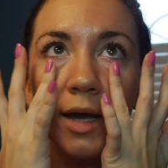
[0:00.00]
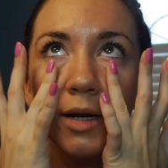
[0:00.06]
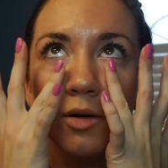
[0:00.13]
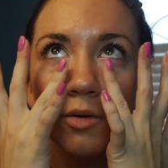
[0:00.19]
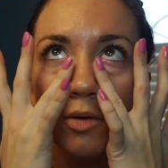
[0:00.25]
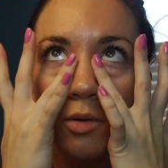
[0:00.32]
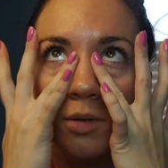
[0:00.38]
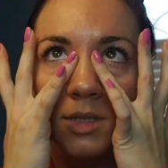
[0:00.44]
I
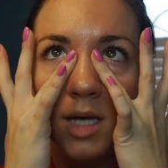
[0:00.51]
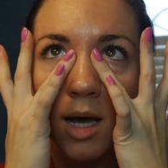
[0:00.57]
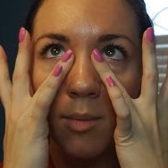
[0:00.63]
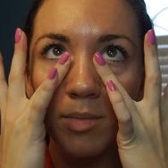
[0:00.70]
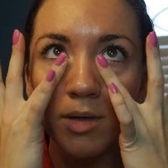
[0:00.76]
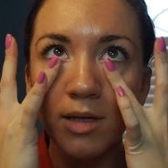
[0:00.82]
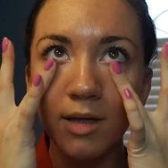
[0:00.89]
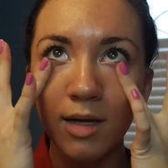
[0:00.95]
don't know what's
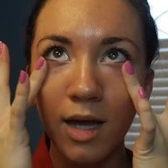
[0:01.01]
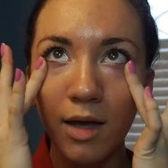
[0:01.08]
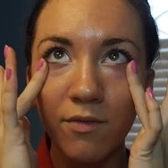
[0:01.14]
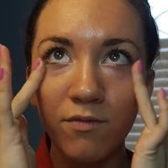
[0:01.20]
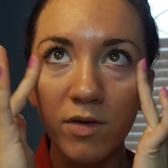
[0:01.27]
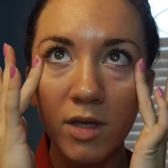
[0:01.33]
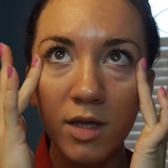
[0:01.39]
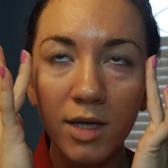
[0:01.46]
happening. Like, I
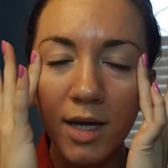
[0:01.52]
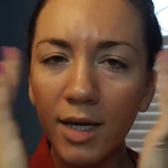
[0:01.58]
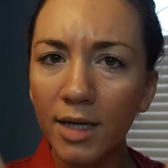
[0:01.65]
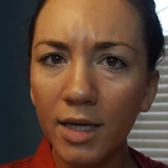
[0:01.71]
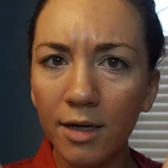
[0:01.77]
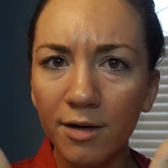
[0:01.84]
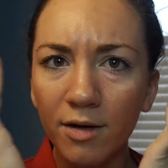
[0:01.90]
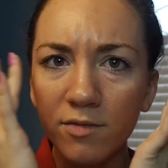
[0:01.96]
feel like I
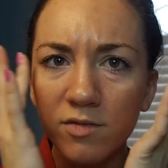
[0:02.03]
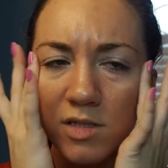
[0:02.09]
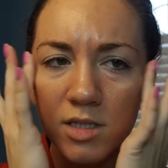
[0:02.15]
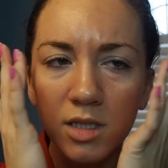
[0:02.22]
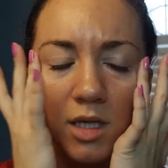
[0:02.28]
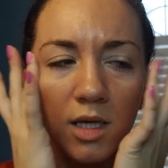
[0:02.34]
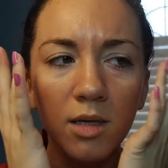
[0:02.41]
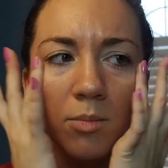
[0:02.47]
get enough
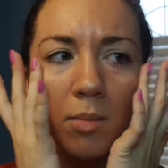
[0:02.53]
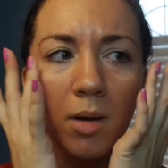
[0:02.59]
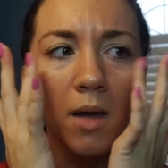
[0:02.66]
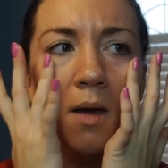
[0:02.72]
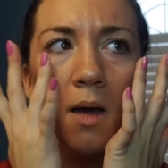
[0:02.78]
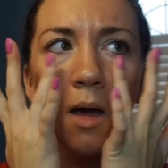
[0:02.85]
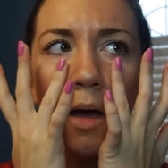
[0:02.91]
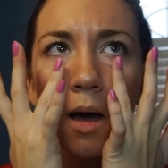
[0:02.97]
sleep.
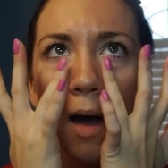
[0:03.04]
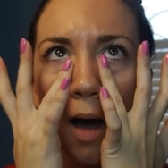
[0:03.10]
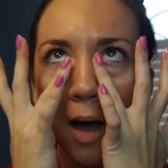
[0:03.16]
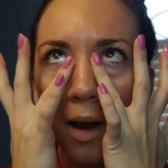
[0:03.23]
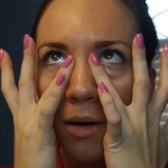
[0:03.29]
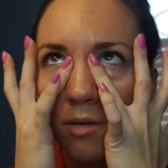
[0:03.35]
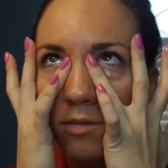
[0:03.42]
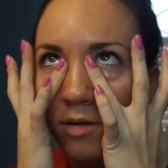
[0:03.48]

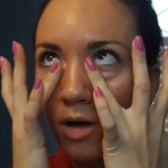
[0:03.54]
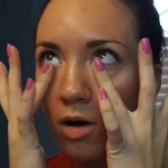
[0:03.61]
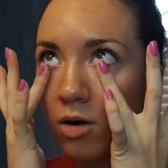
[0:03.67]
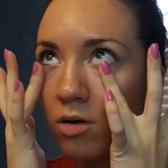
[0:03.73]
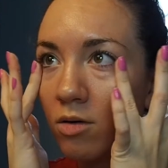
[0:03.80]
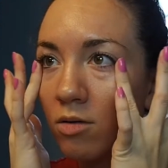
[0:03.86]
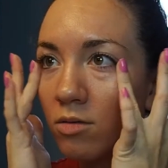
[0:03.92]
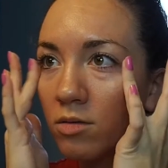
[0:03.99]
I don't
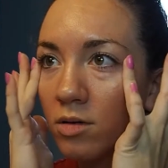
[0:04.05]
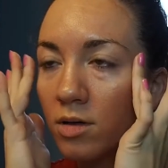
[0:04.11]
know.